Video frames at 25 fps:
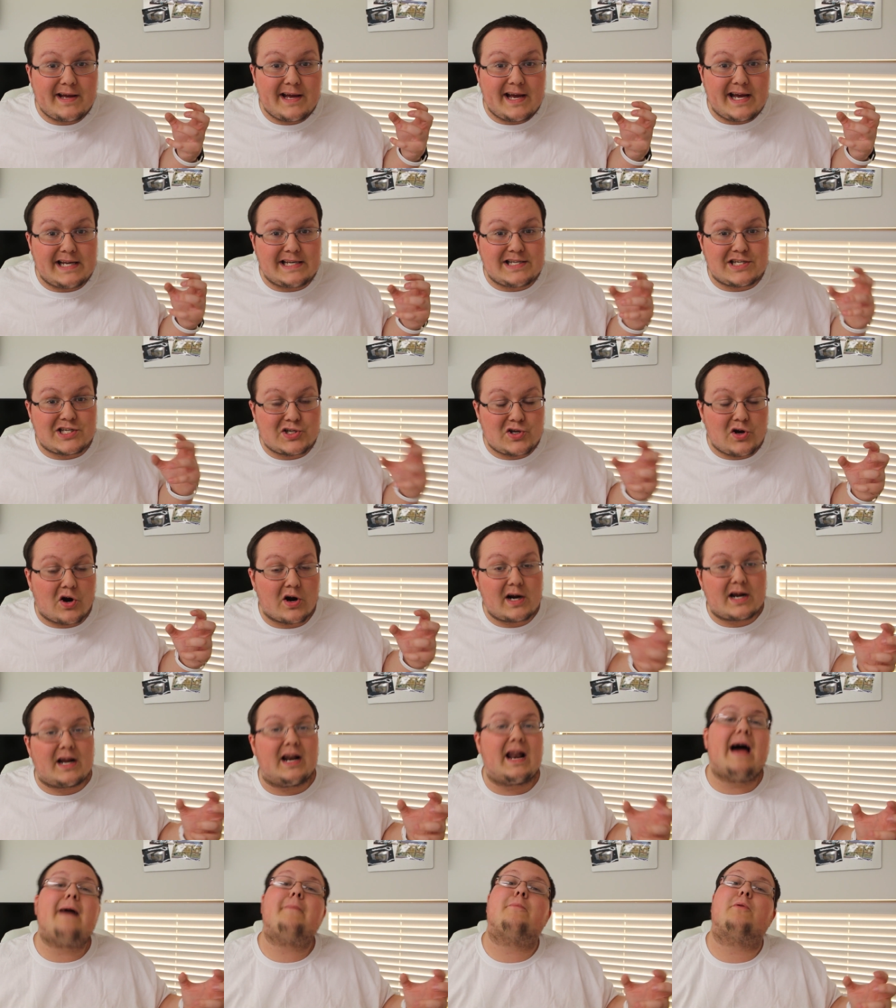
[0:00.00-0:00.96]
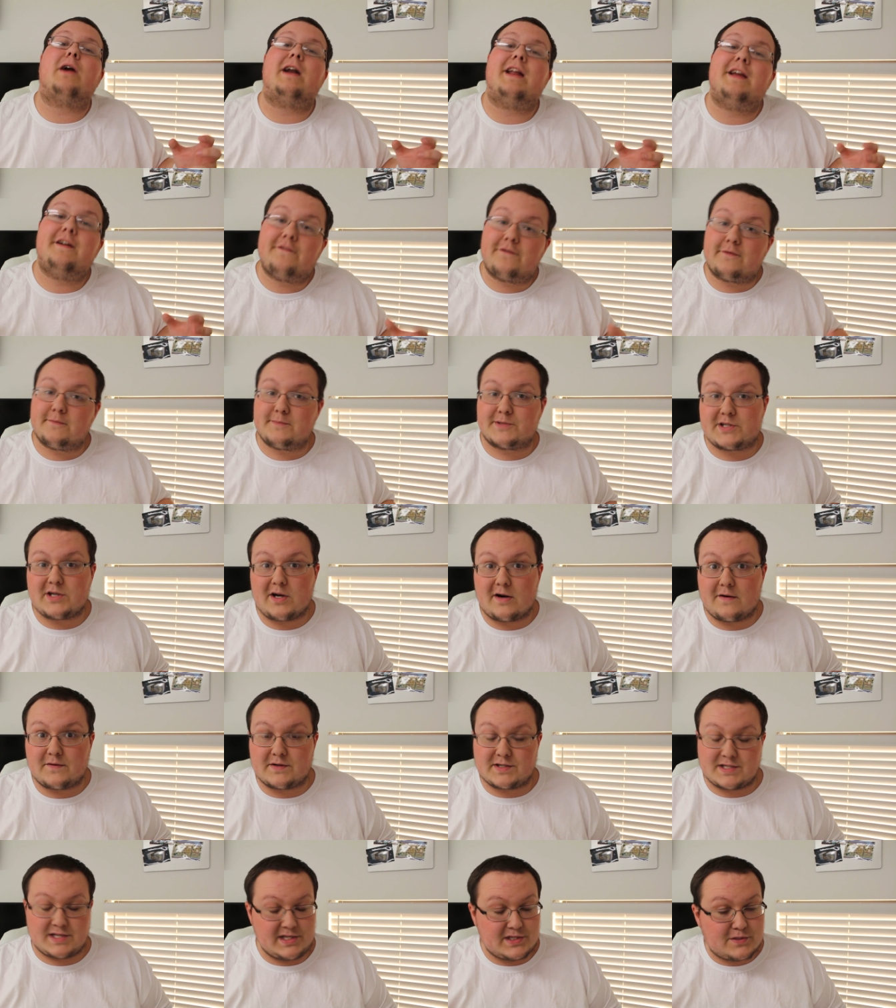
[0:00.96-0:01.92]
and start collaborating from
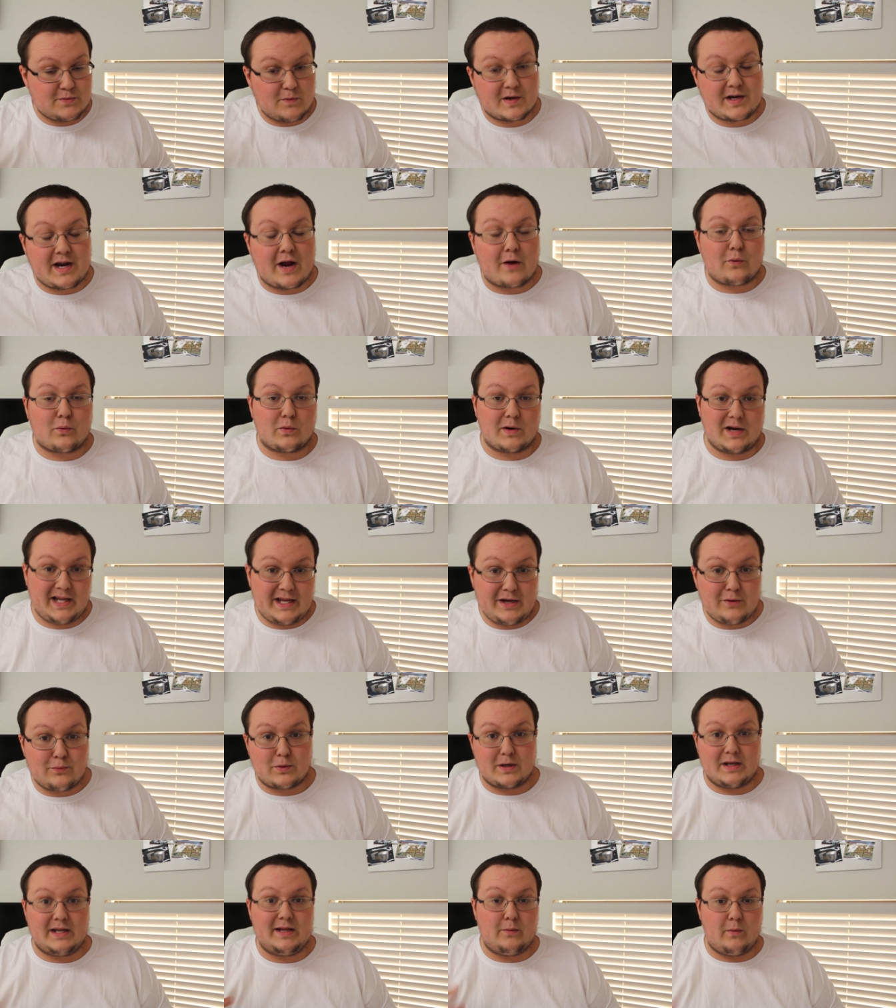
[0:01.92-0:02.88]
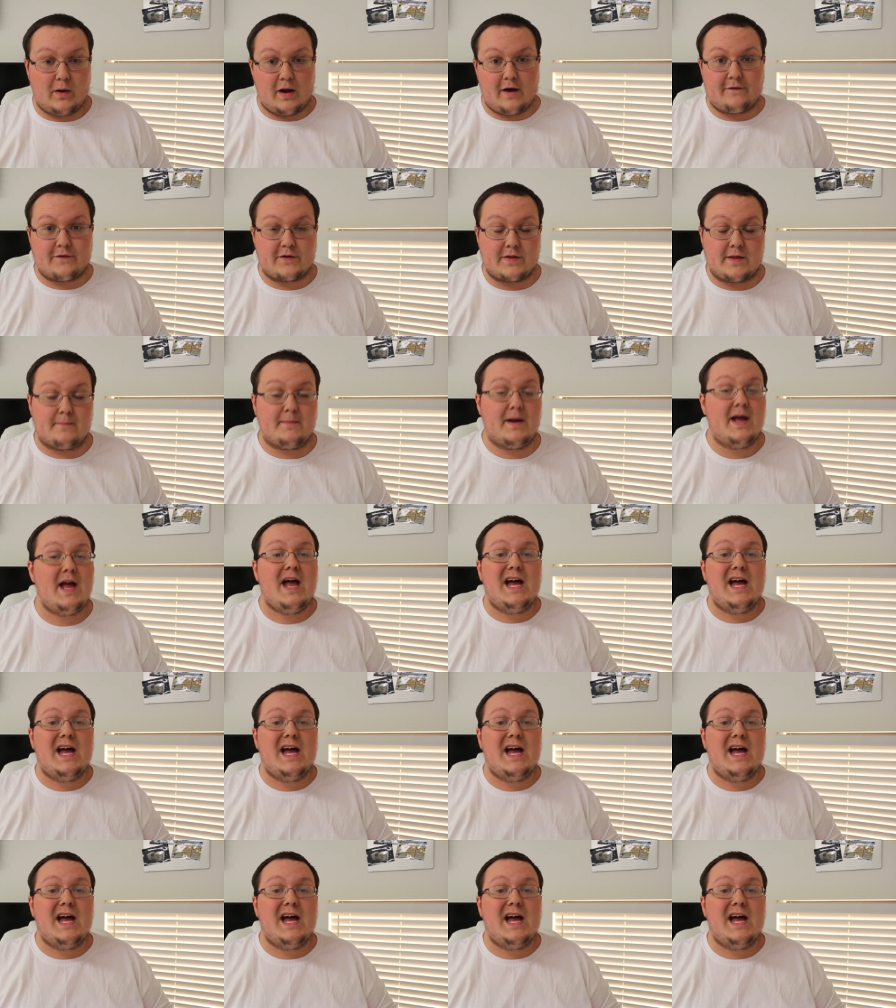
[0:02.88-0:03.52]
servers and it's worked out really really well for them